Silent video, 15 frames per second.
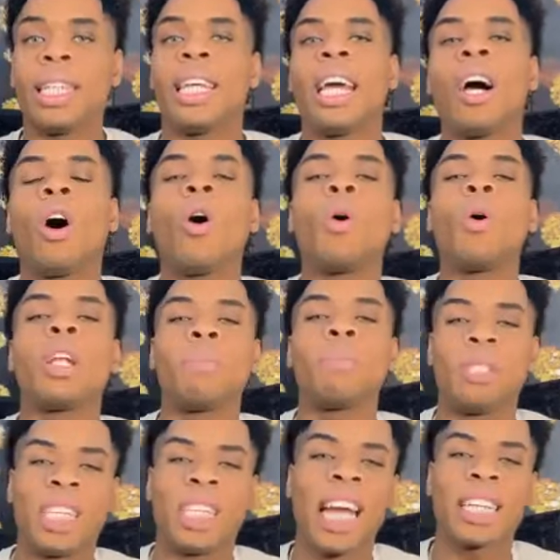Their whole
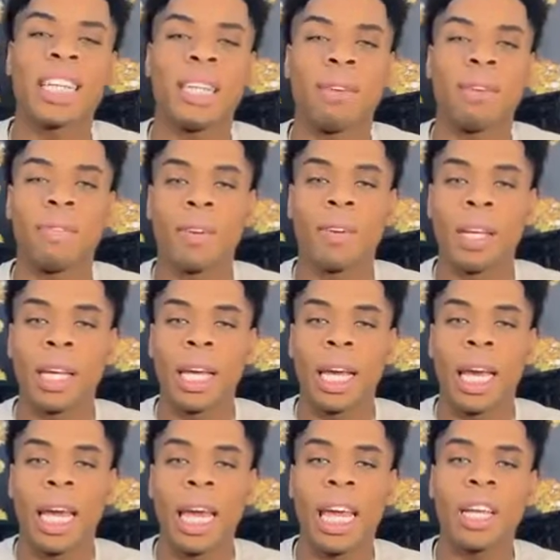objective
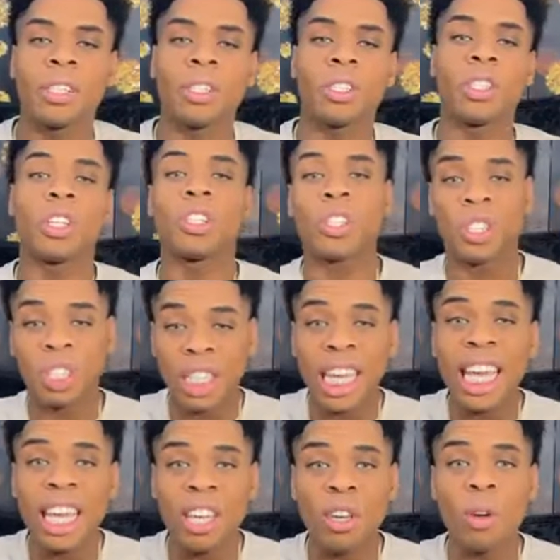is to
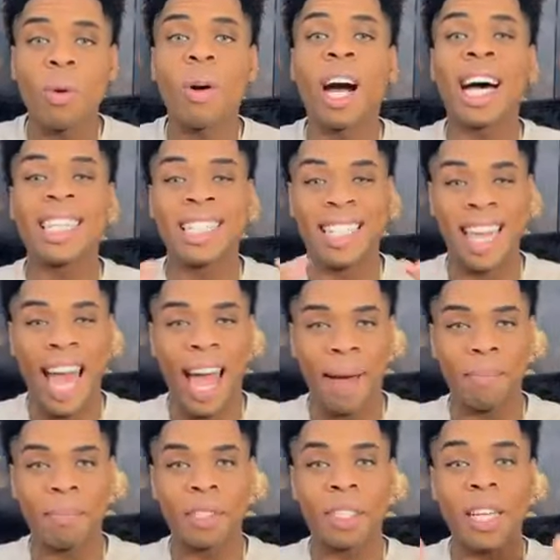see you
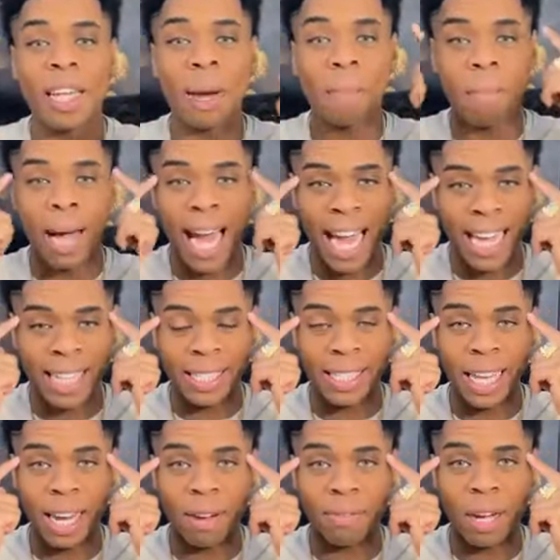adapt to the
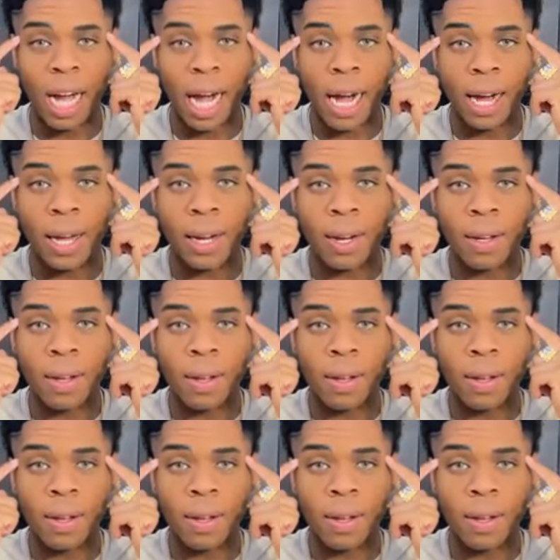mindset of God,